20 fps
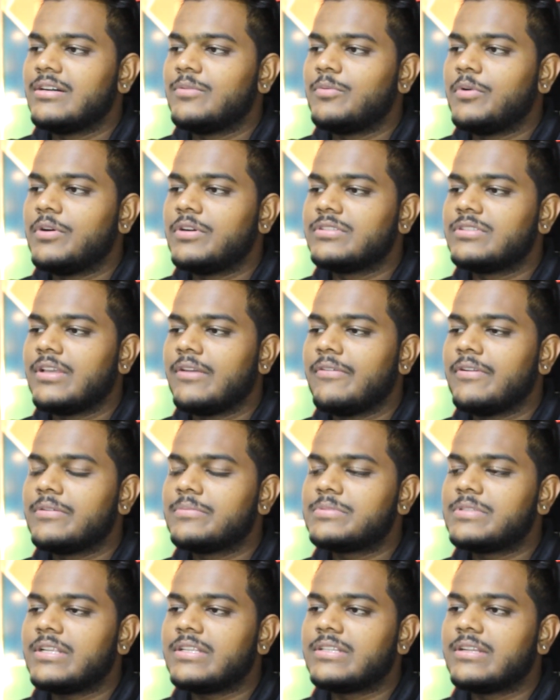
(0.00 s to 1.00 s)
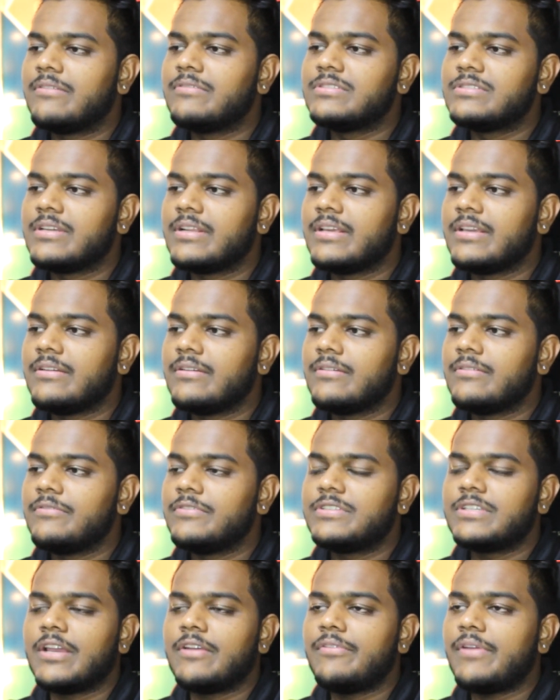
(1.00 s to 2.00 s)
What is it? I'm just like NAVID ZARDI,
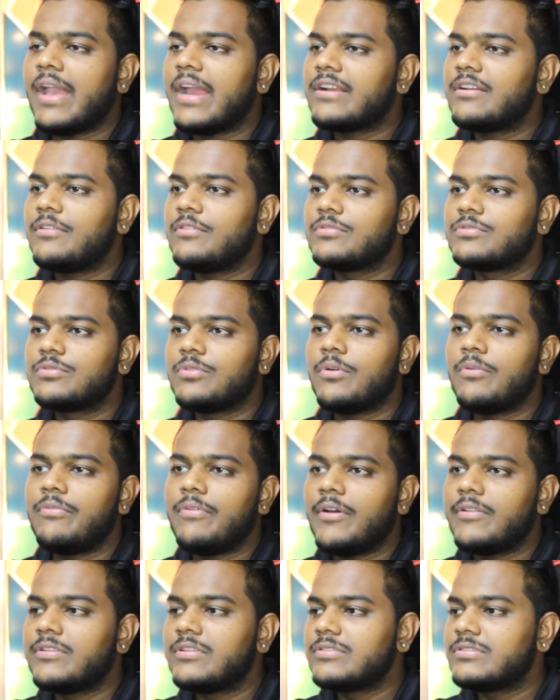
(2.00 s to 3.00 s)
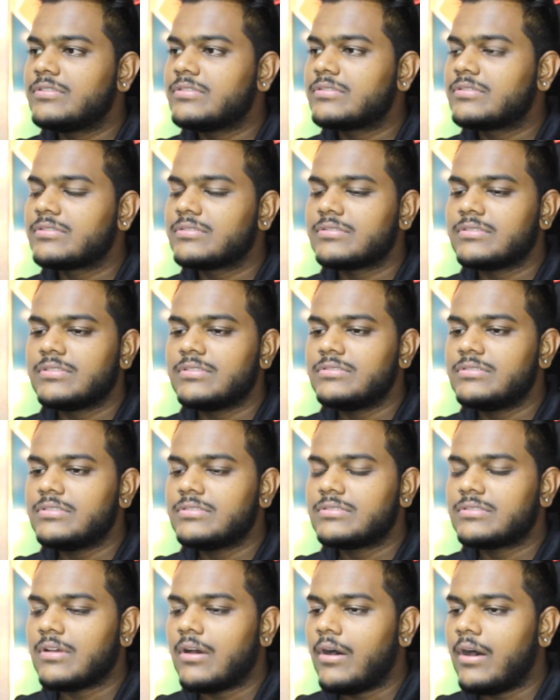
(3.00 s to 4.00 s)
which I reacted to so far. This
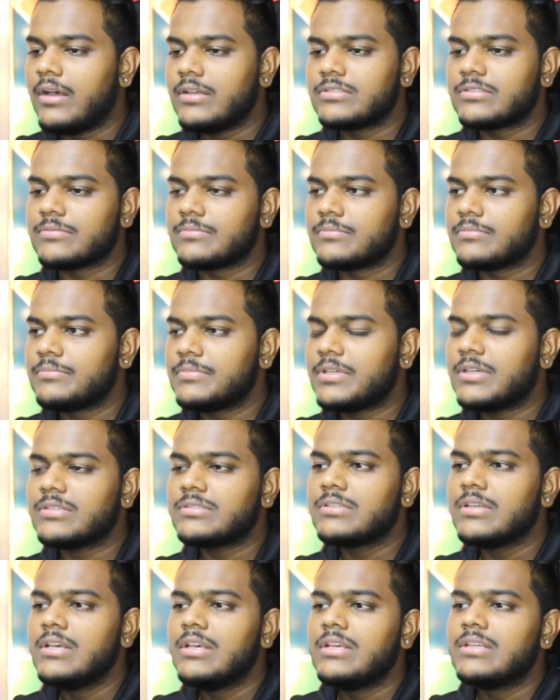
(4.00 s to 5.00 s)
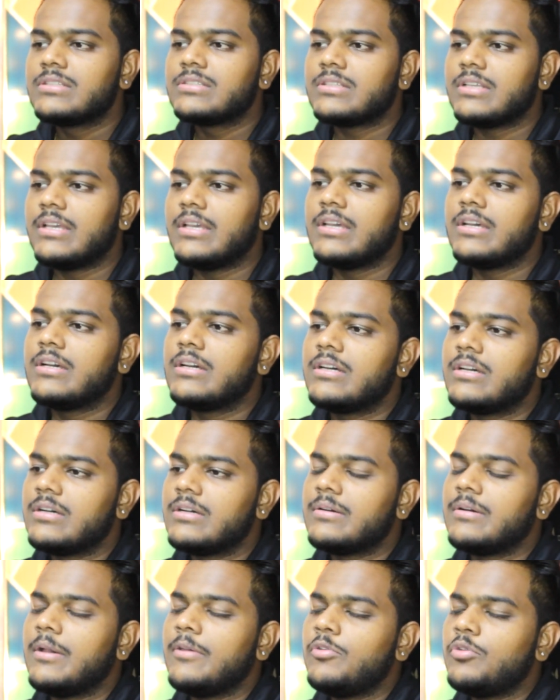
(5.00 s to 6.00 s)
is awesome because
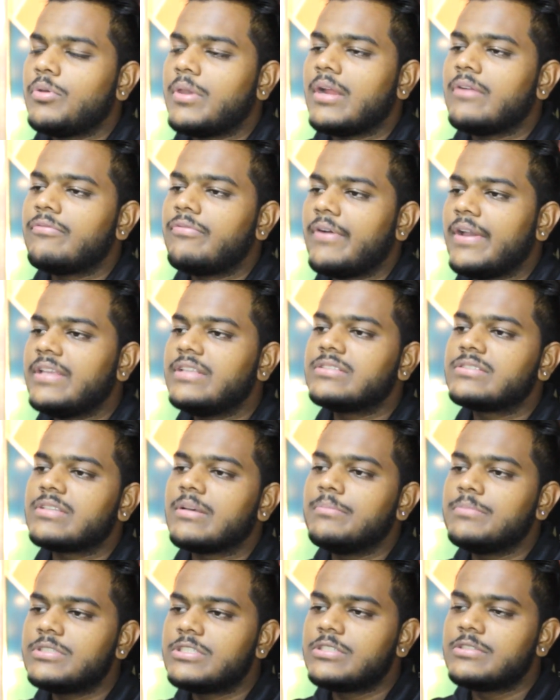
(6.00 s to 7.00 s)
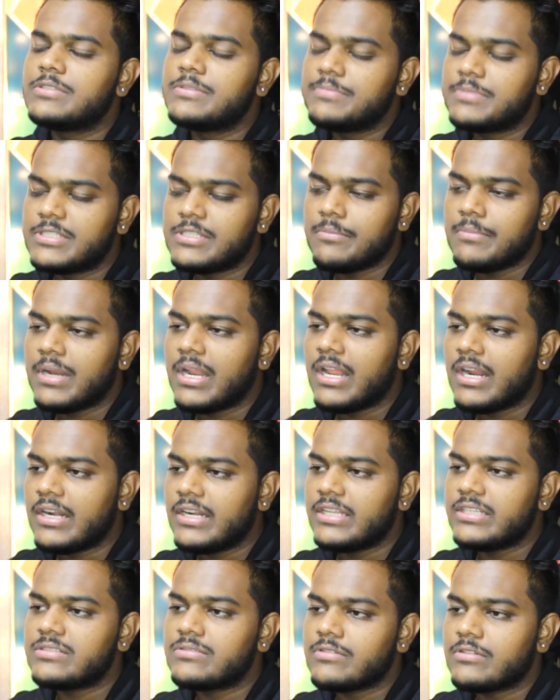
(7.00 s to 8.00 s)
you can find some
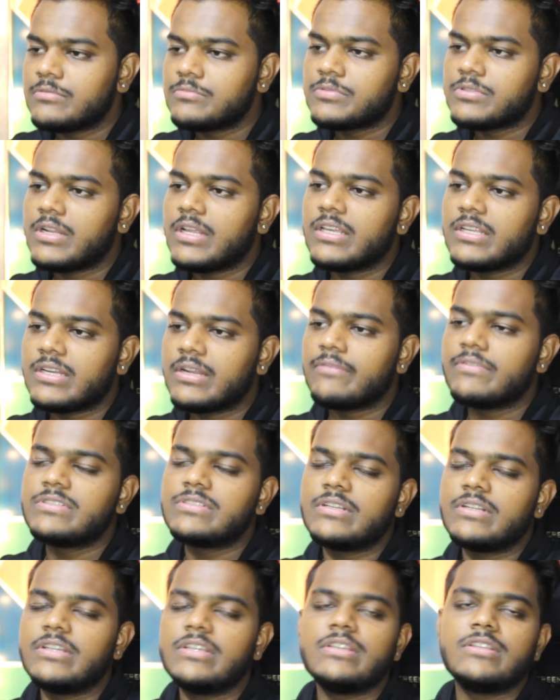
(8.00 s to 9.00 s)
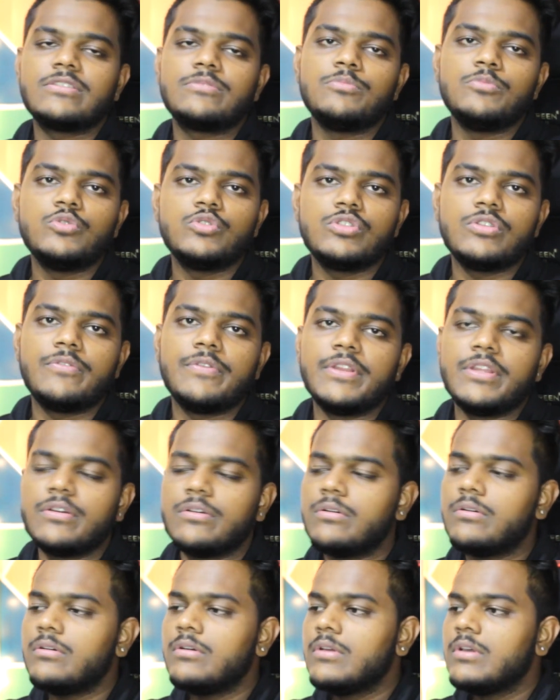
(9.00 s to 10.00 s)
similarities when I'm just like NAVID ZARDI's music
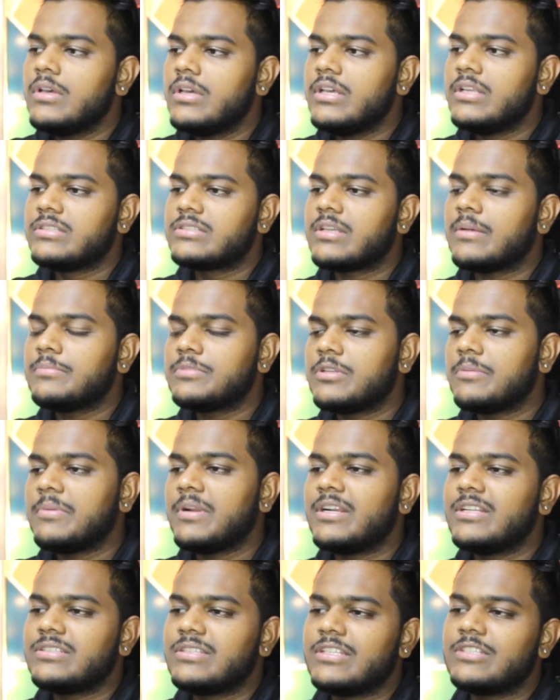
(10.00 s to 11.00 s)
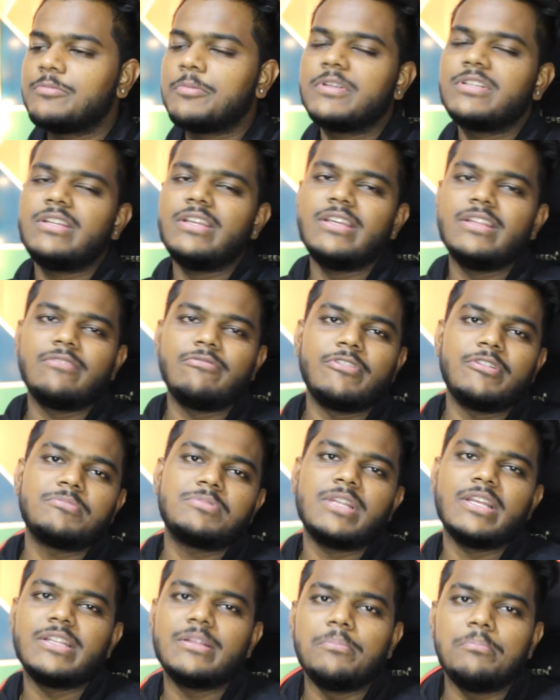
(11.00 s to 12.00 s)
video. In some similarities, especially in when I'm
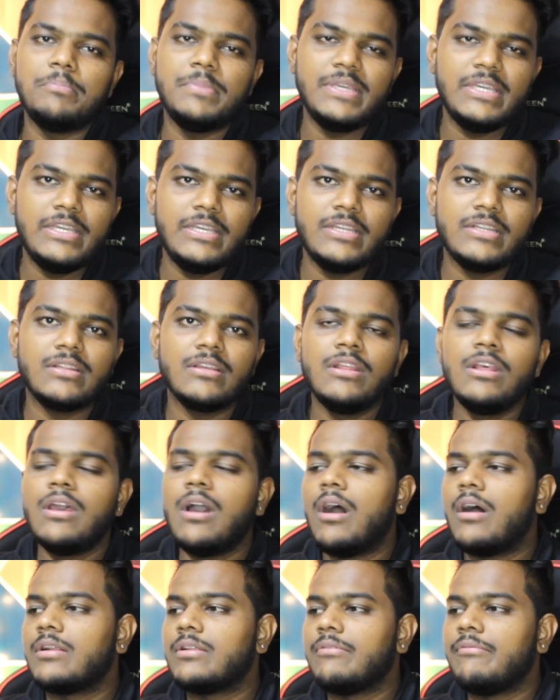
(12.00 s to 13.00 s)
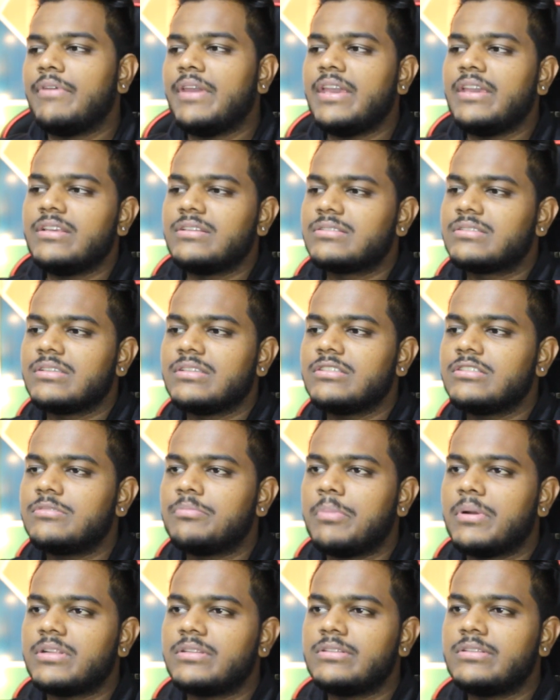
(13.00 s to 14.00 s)
just like the beat or the way he sings.
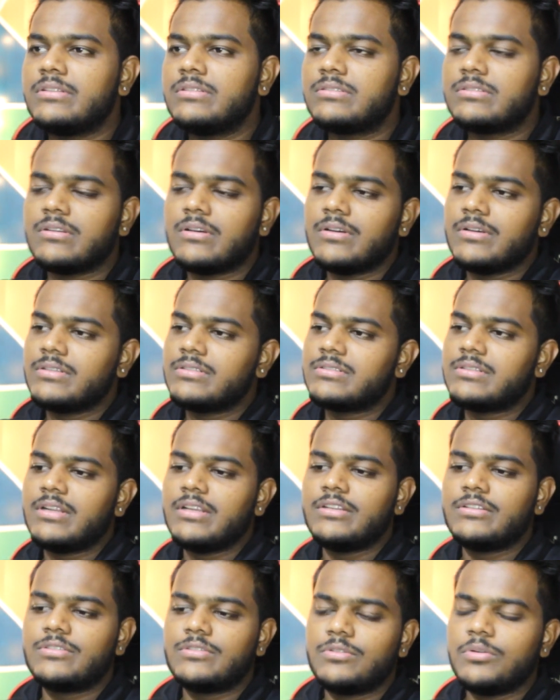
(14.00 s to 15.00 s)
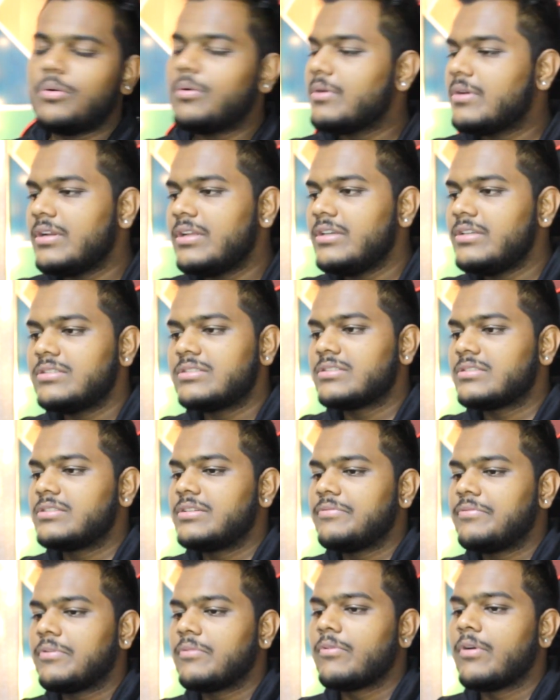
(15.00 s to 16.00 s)
But this song is like totally just
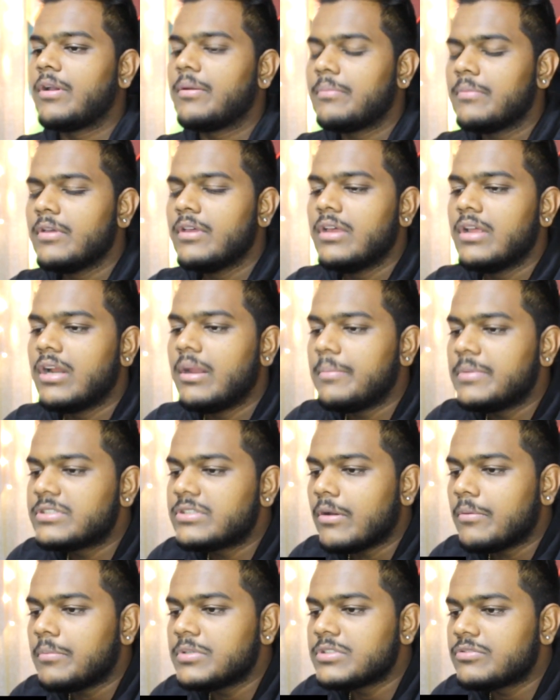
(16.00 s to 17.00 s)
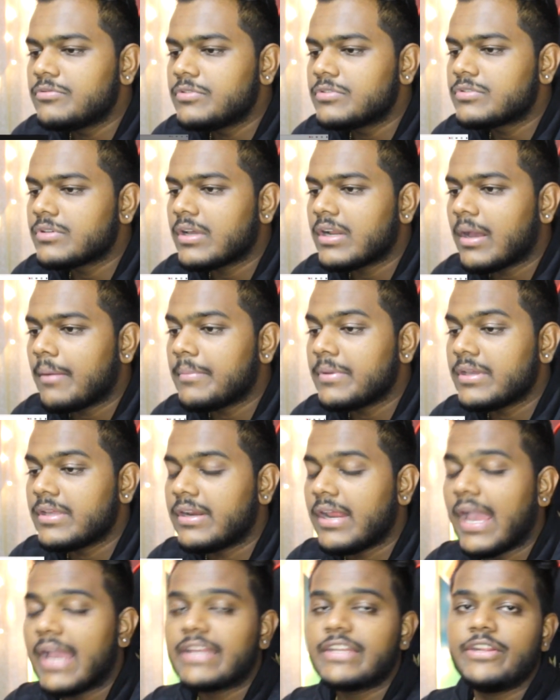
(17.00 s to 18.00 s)
different vibe. Let me see how much views we got. I mean,
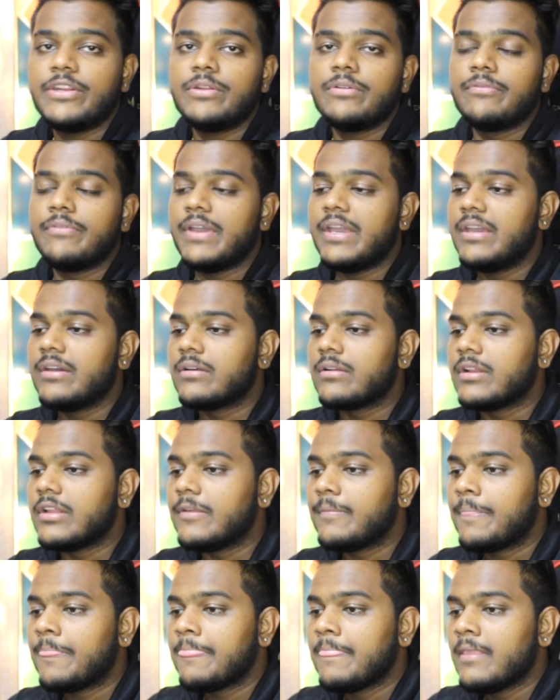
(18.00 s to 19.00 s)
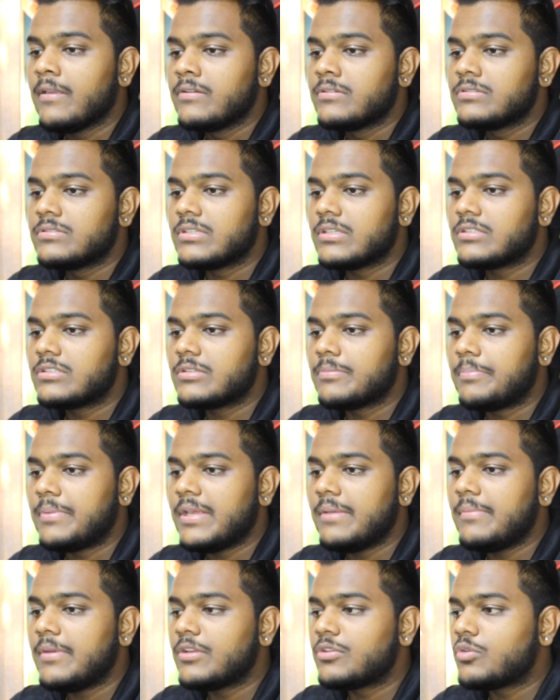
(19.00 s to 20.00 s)
reacting to way early, just
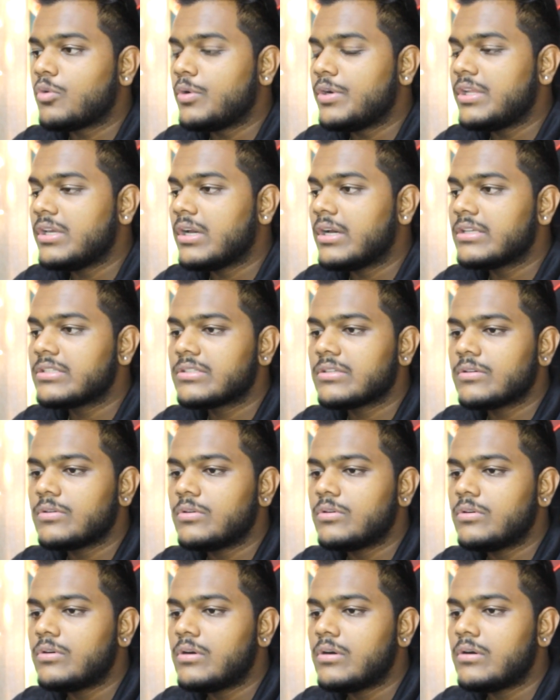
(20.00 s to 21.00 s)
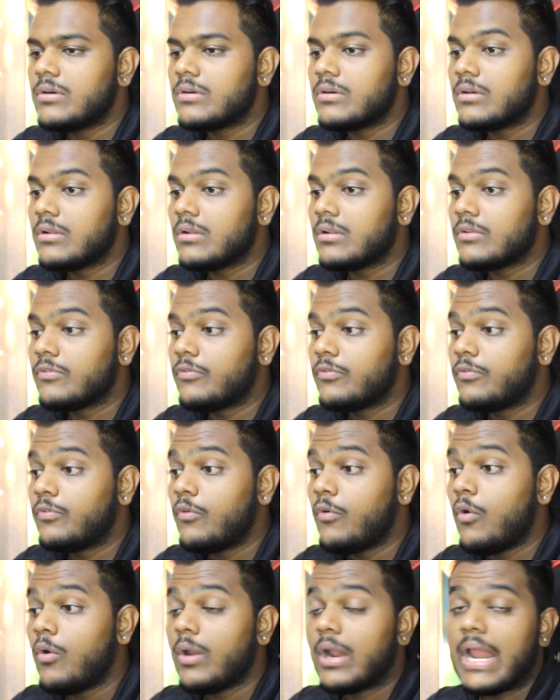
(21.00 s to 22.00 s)
premiered 20 hours ago.
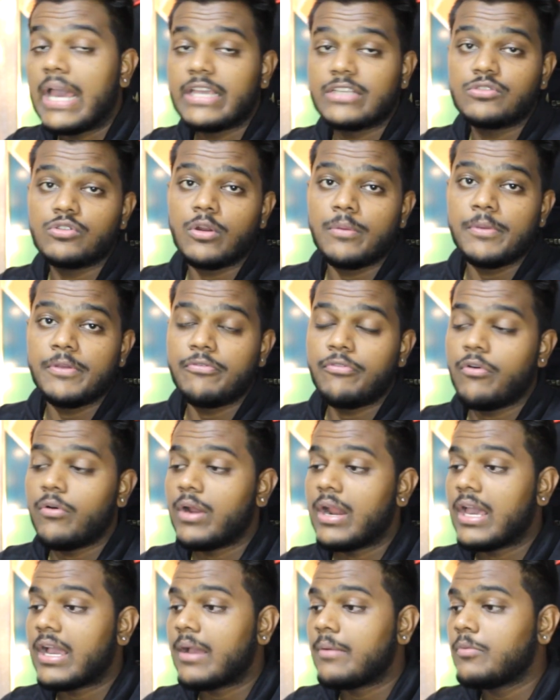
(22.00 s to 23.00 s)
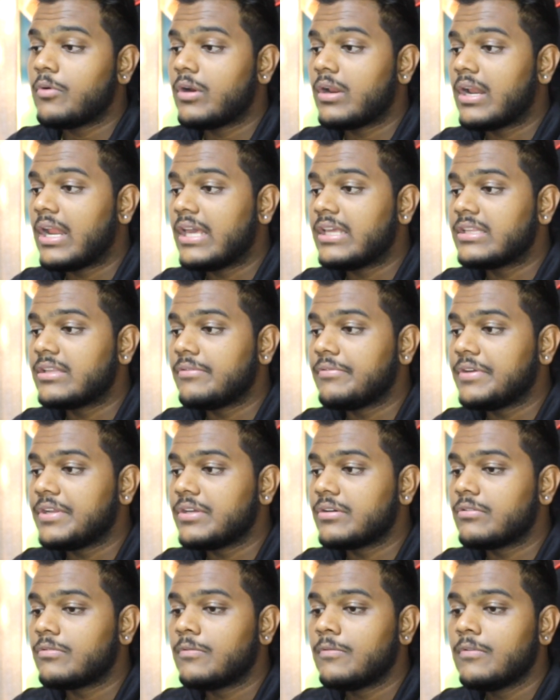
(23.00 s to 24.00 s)
4 lakh. It's gonna be 4 lakh. I'm gonna like the
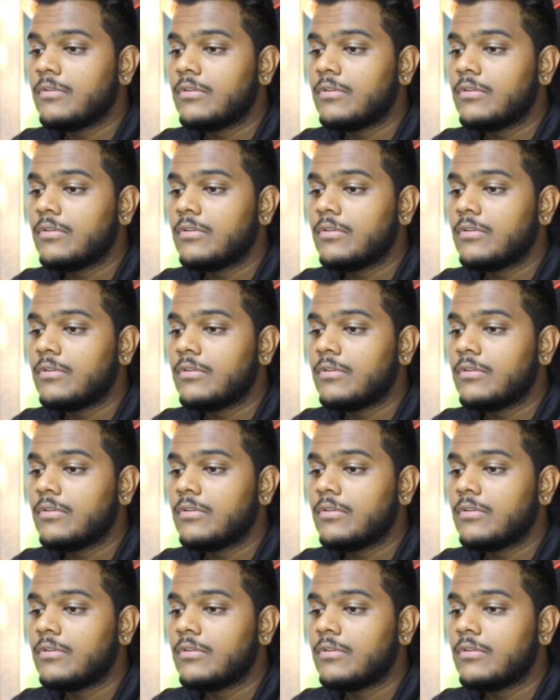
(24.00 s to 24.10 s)
video.